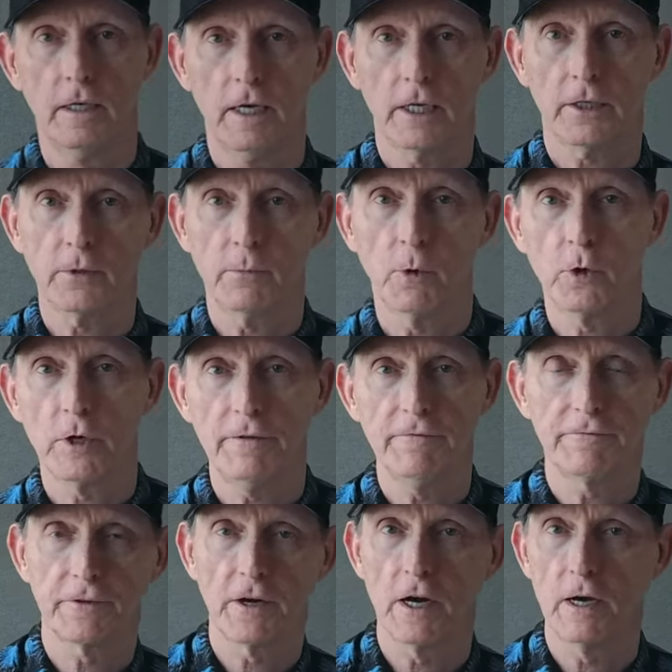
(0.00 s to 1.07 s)
Yeah, good
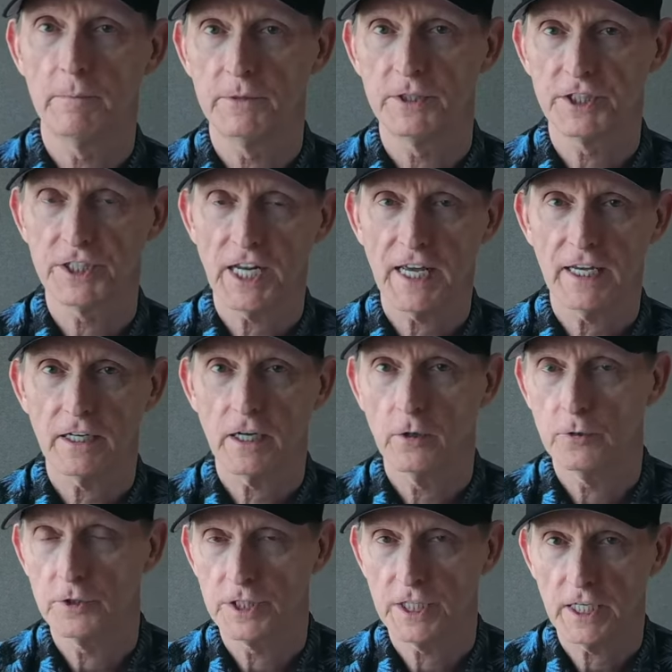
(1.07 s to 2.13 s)
morning from San
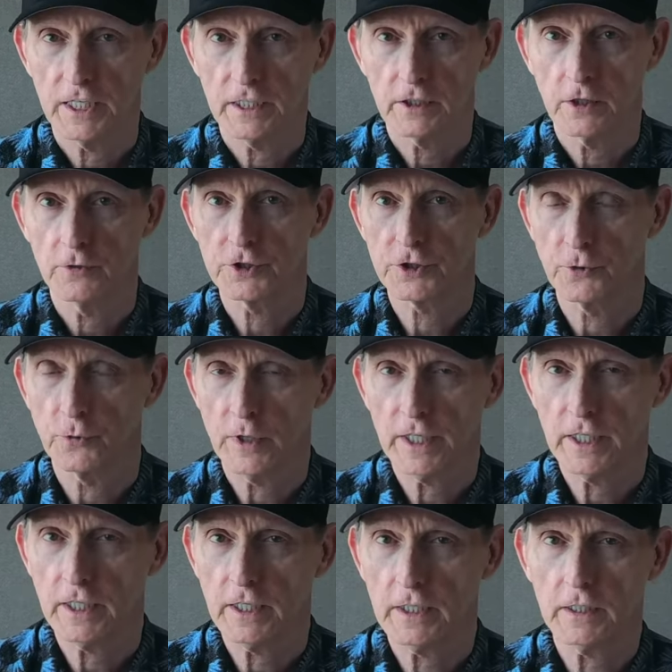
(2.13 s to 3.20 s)
Jose, Costa
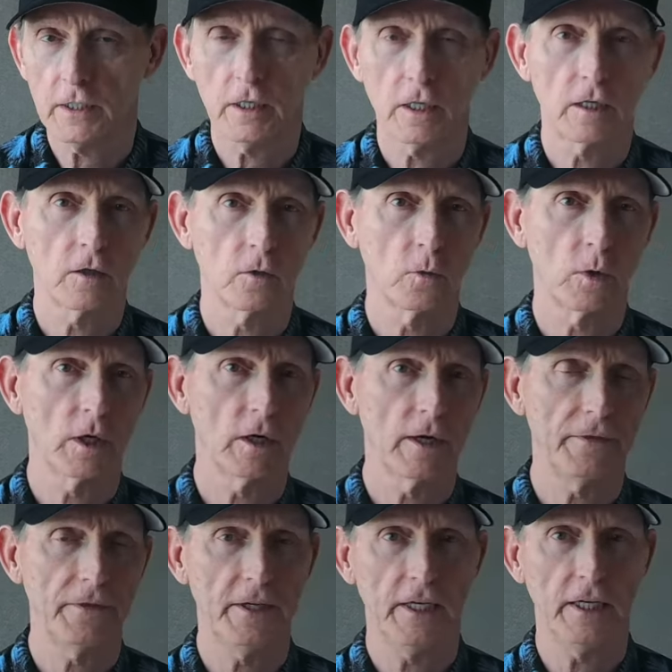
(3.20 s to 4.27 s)
Rica. We're
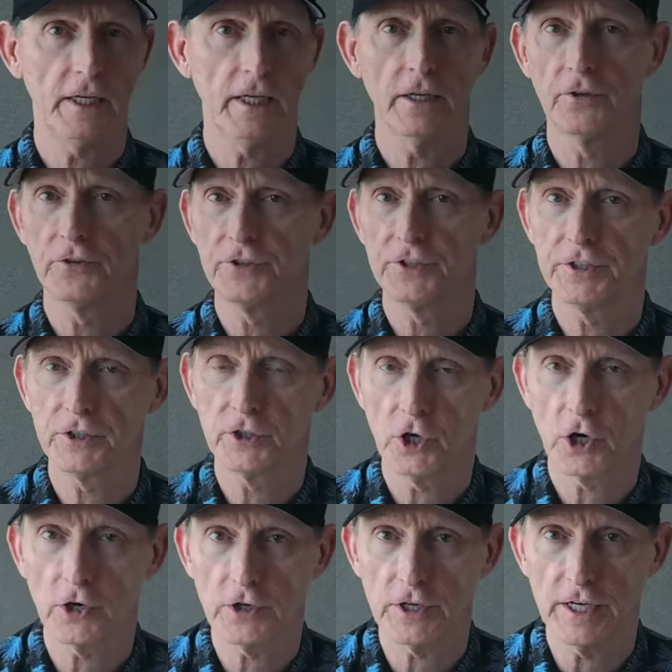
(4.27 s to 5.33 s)
at the Hilton
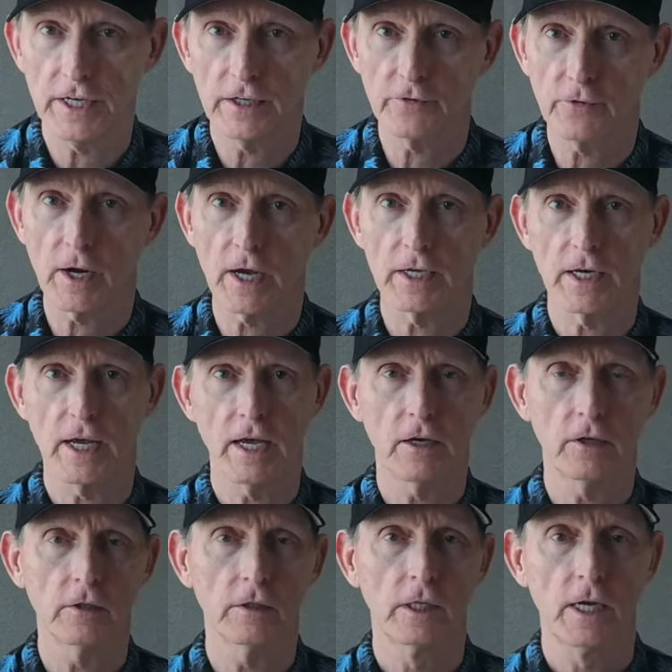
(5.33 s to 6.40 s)
Garden Inn right
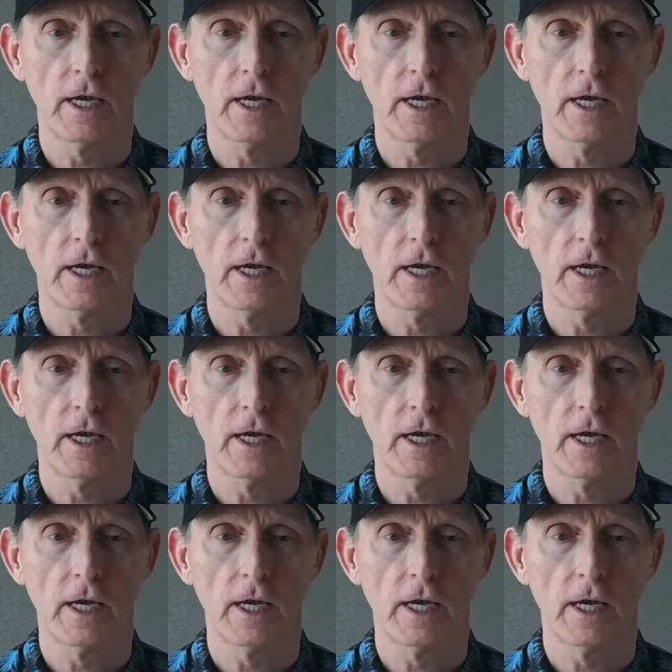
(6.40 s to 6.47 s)
now,